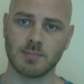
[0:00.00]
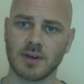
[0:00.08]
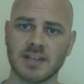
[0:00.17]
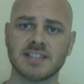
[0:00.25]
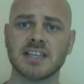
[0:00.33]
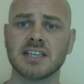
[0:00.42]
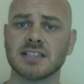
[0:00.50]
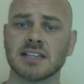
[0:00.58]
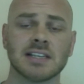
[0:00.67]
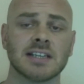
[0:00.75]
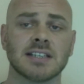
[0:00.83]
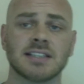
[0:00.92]
But indeed,
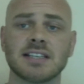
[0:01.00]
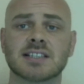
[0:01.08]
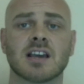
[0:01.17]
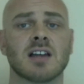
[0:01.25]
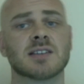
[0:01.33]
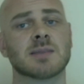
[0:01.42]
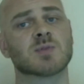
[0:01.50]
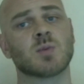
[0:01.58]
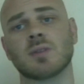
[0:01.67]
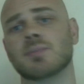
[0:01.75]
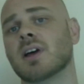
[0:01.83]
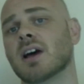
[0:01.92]
these concepts
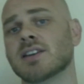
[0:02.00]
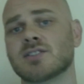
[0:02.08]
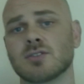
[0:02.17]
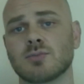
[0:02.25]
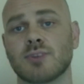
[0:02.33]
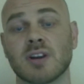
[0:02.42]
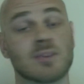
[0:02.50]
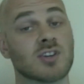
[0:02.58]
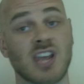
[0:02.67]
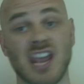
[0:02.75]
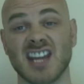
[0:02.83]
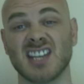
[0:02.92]
will apply to pretty
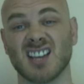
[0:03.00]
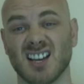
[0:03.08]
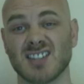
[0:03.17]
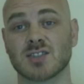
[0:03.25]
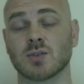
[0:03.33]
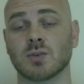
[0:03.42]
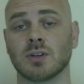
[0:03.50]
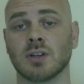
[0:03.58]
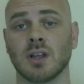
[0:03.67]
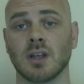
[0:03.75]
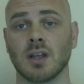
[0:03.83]
much any high school